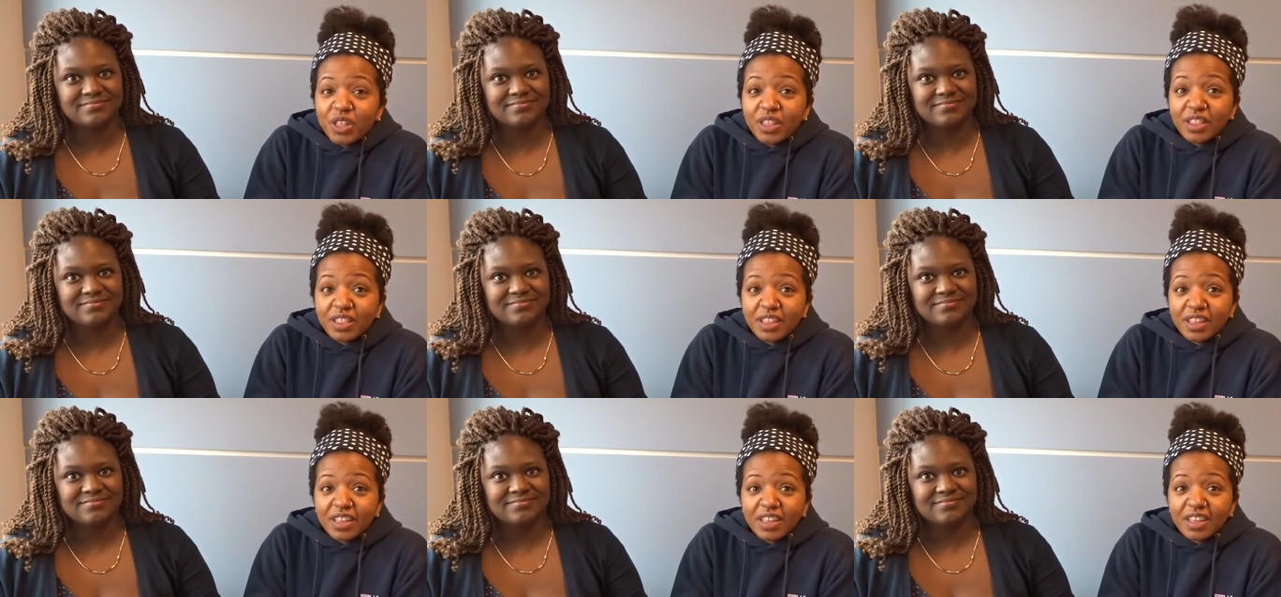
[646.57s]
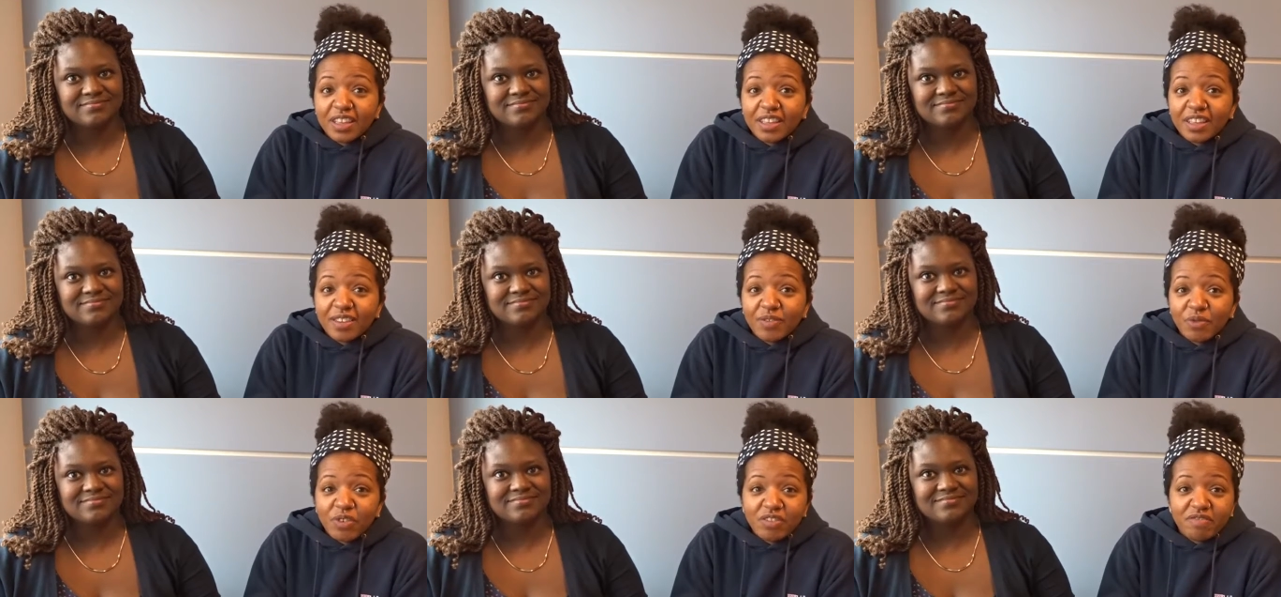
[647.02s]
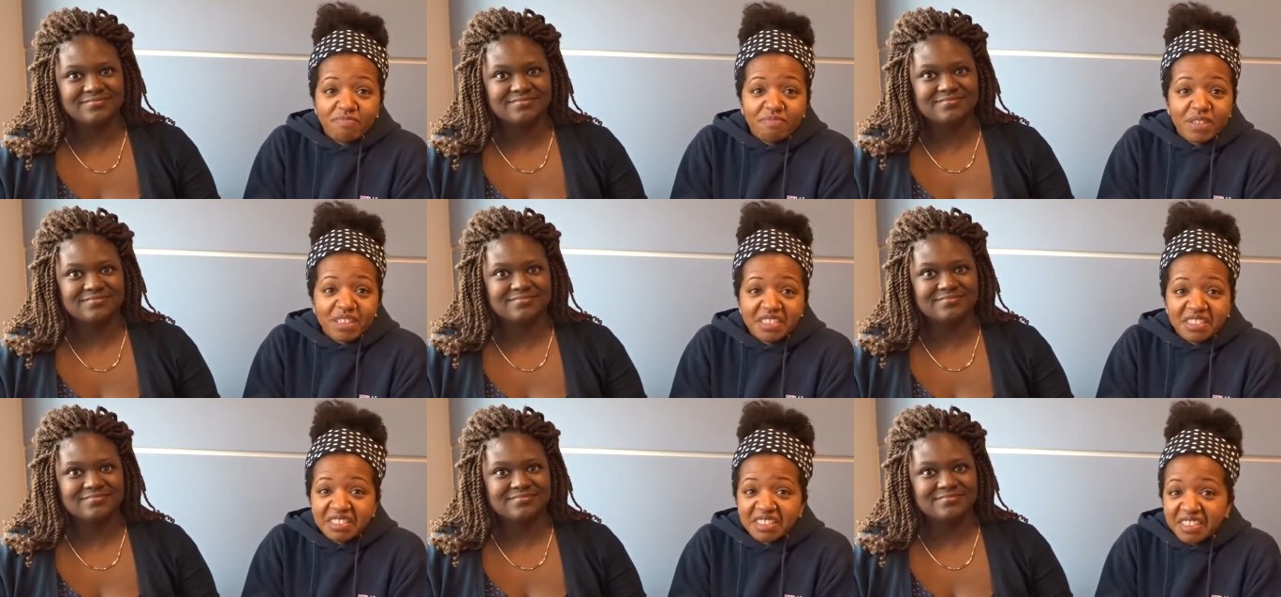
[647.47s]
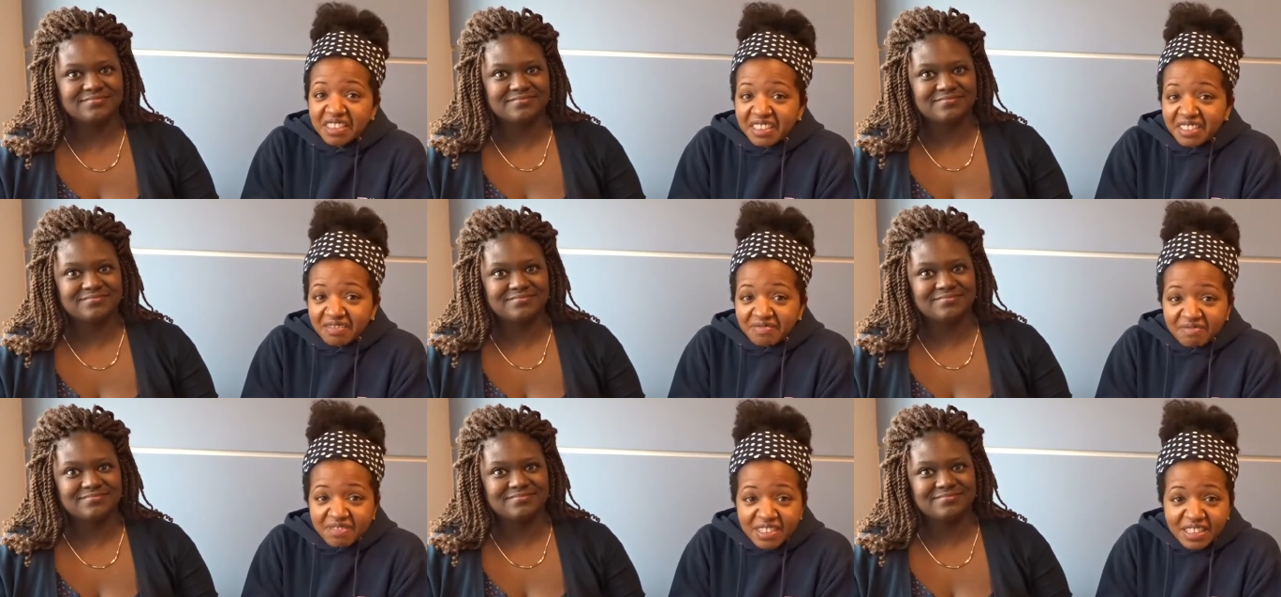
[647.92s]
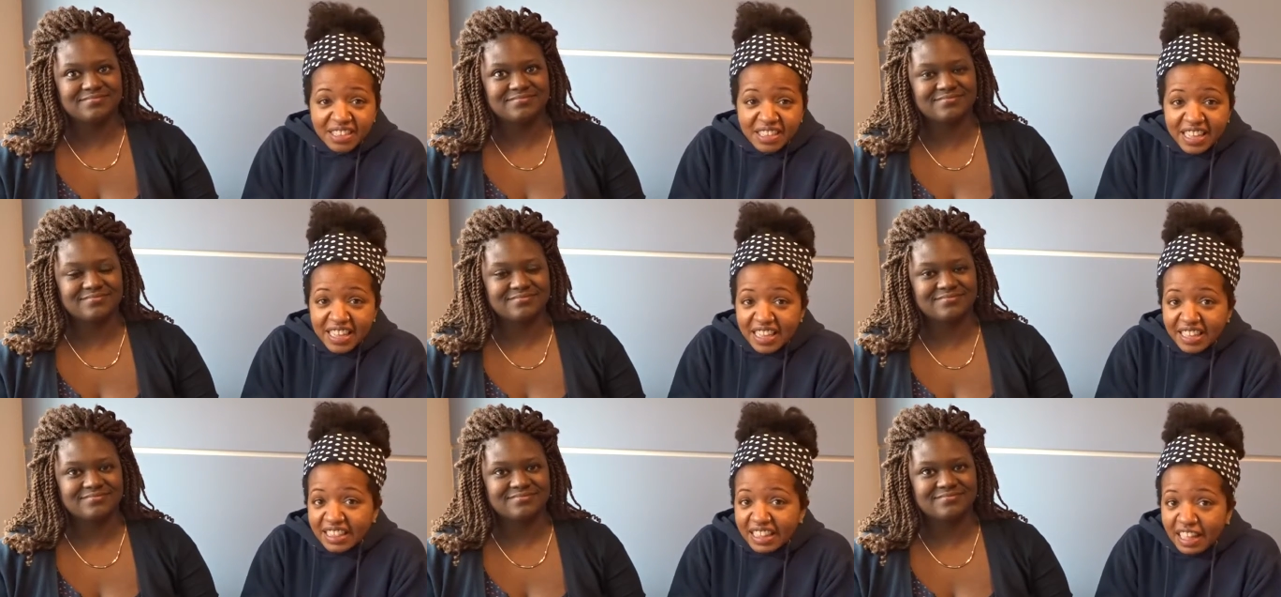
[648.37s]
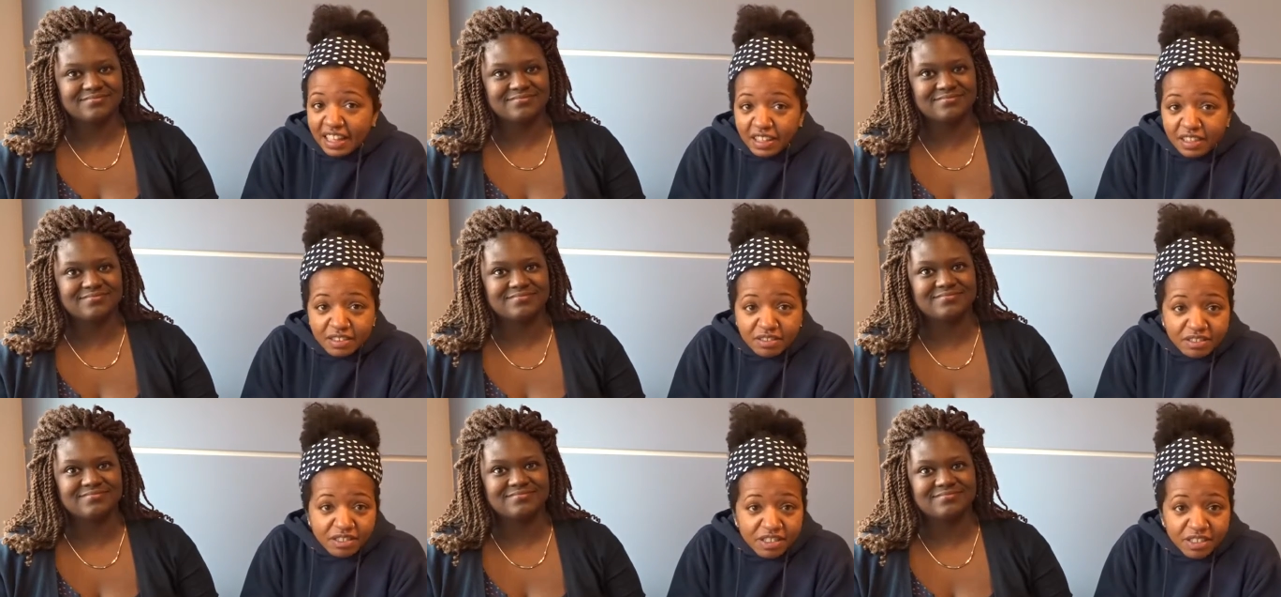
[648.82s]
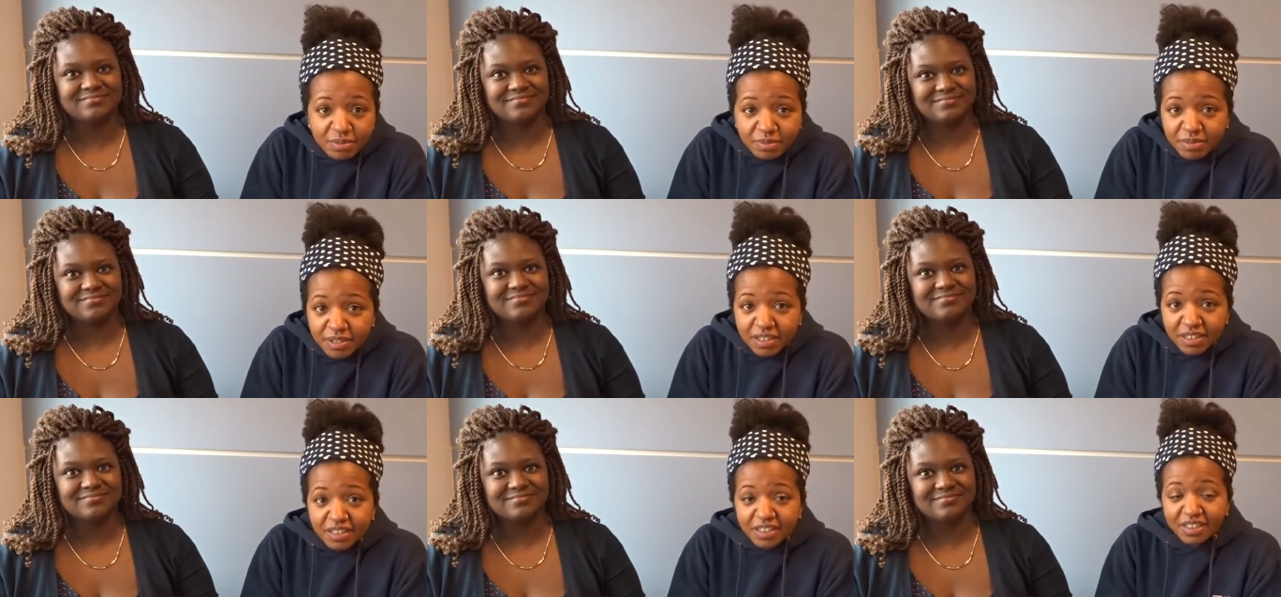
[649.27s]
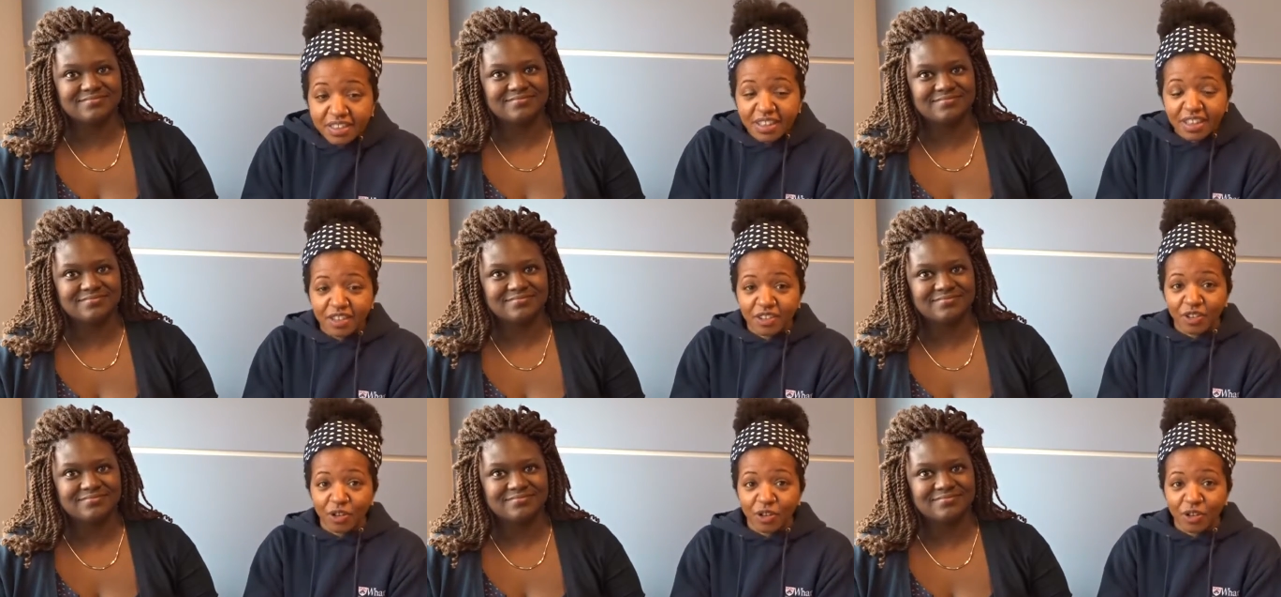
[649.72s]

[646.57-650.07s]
Speaker 1: we think we've missed a deadline or something.